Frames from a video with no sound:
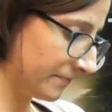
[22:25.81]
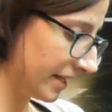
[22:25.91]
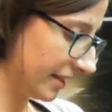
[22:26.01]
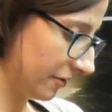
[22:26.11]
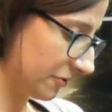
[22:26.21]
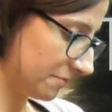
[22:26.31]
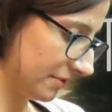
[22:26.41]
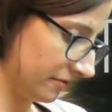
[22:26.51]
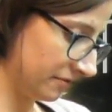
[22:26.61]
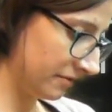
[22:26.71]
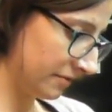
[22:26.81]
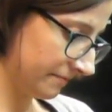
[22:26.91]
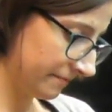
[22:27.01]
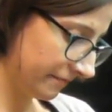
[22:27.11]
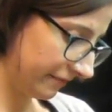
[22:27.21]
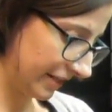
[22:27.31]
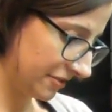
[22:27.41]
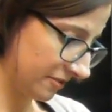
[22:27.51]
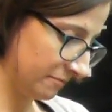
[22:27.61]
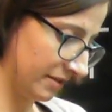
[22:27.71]
It goes beyond
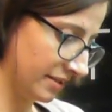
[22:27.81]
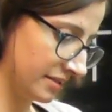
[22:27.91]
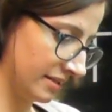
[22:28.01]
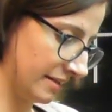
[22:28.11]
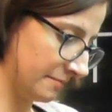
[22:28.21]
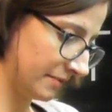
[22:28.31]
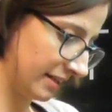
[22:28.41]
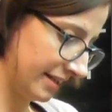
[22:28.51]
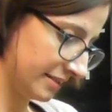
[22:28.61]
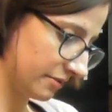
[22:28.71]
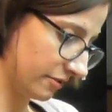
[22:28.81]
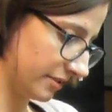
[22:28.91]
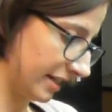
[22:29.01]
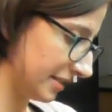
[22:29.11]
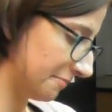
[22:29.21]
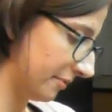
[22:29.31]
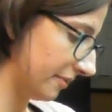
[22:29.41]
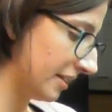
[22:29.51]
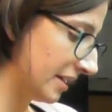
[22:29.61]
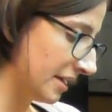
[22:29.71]
flesh and blood, and I am glad God has put
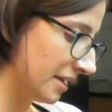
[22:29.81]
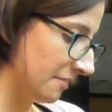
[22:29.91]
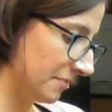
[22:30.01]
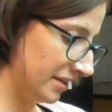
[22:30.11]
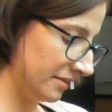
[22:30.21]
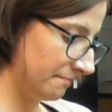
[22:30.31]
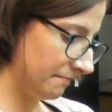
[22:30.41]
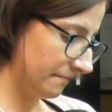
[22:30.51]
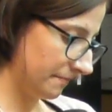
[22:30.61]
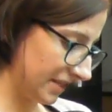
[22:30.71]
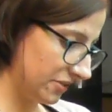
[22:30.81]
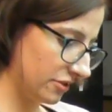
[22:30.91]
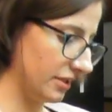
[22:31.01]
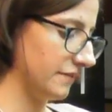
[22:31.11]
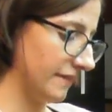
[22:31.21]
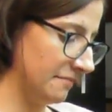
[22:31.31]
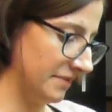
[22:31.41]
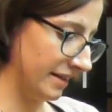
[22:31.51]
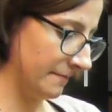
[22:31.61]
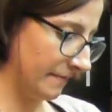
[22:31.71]
me in this church
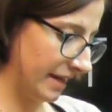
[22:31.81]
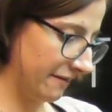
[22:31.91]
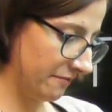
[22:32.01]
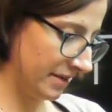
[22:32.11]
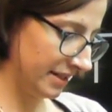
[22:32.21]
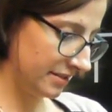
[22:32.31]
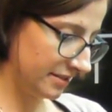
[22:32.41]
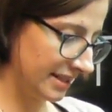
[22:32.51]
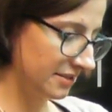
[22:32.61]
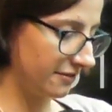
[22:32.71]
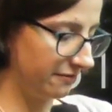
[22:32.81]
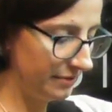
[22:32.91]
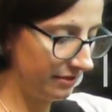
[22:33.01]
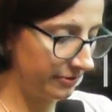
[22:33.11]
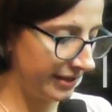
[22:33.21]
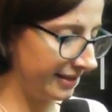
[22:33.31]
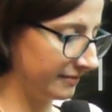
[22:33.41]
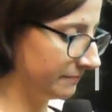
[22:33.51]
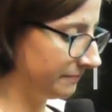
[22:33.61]
family. I have made sense of belonging.